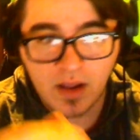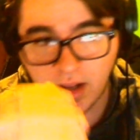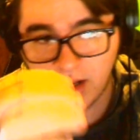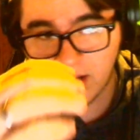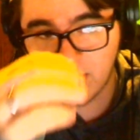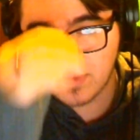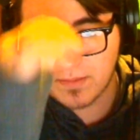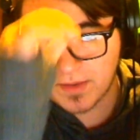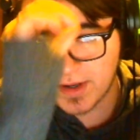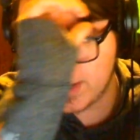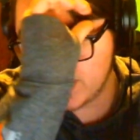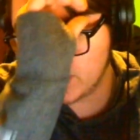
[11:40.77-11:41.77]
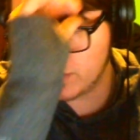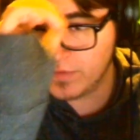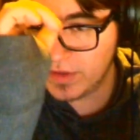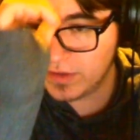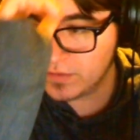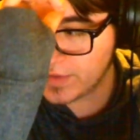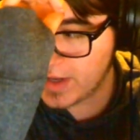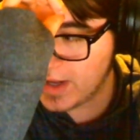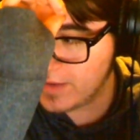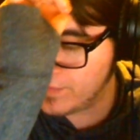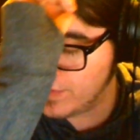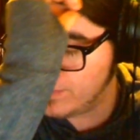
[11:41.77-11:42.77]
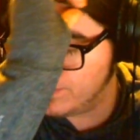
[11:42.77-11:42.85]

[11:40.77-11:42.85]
in my next videos. I have a